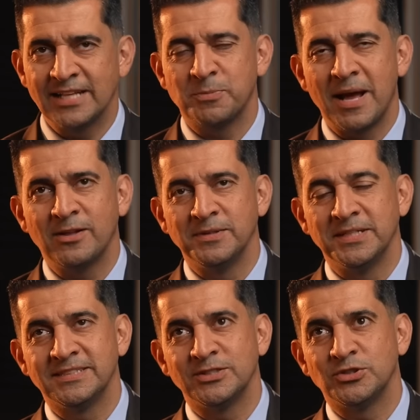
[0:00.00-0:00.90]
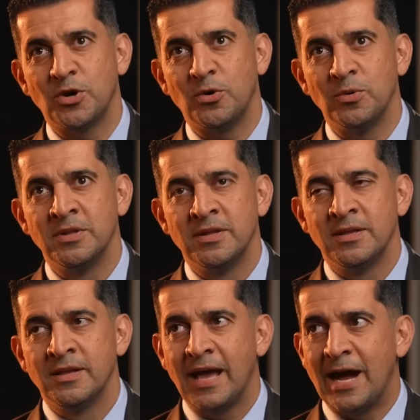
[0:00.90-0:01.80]
asked Michael, they said, so
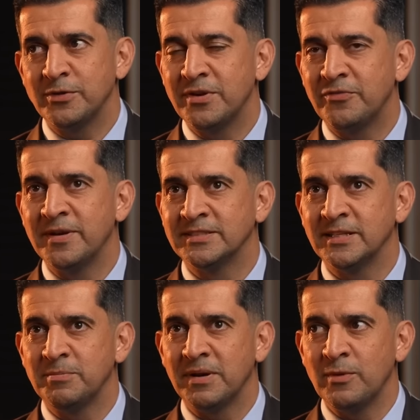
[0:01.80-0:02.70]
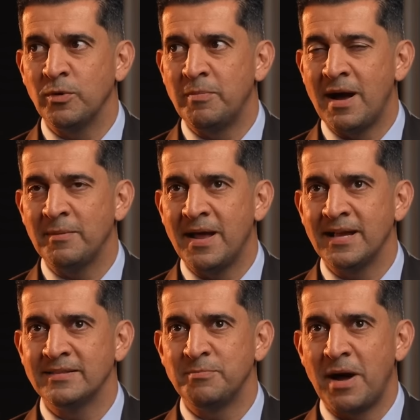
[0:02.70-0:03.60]
how different is it playing with Bob
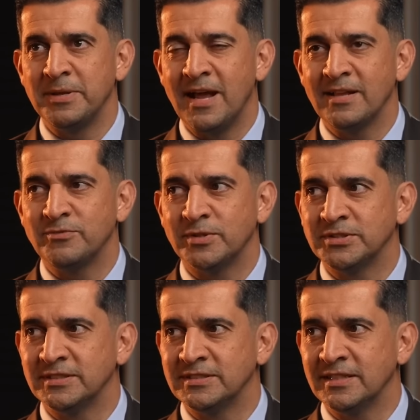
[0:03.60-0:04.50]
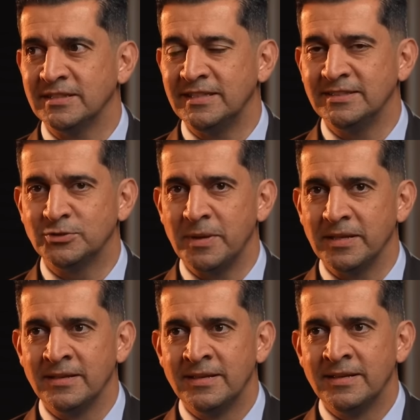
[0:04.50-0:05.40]
Knight, Bobby Knight versus uh, Dean
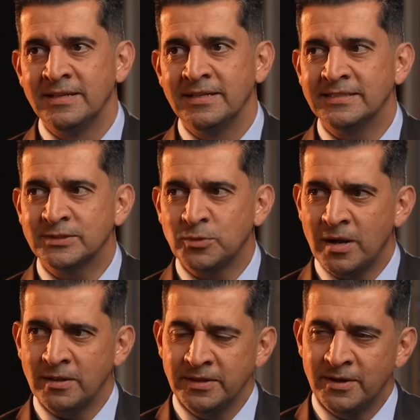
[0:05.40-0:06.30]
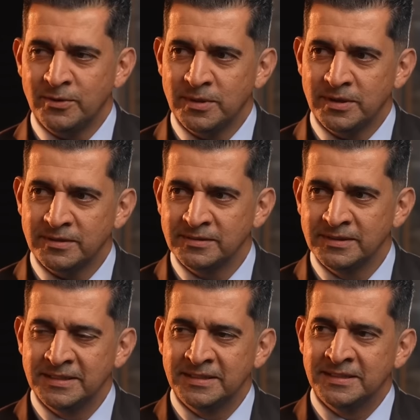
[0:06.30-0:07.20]
Smith? He says, well, you know, uh,
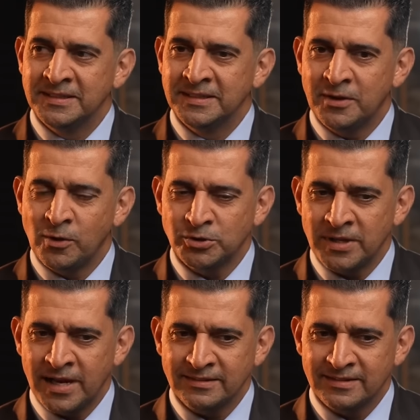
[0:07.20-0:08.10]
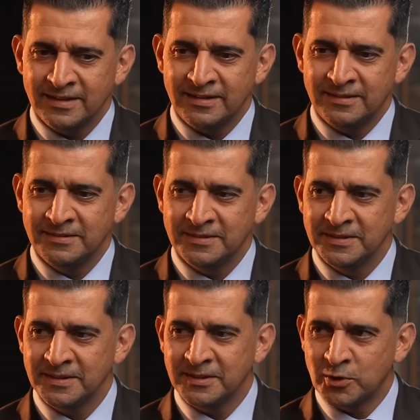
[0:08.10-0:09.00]
Coach Knight uh,
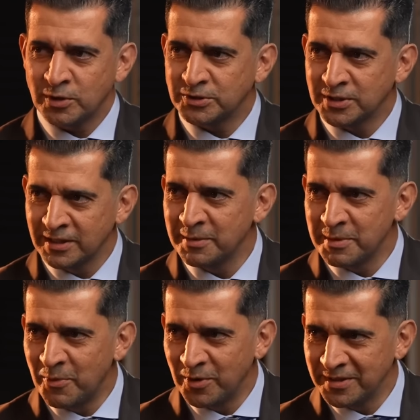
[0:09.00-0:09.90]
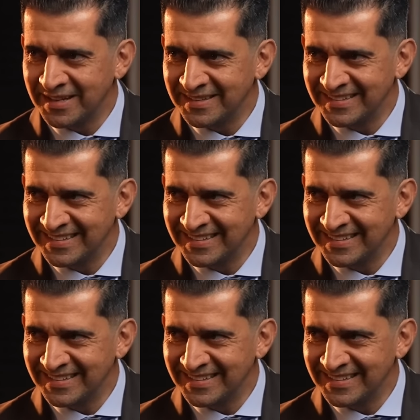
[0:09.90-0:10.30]
uh, curses a little bit more than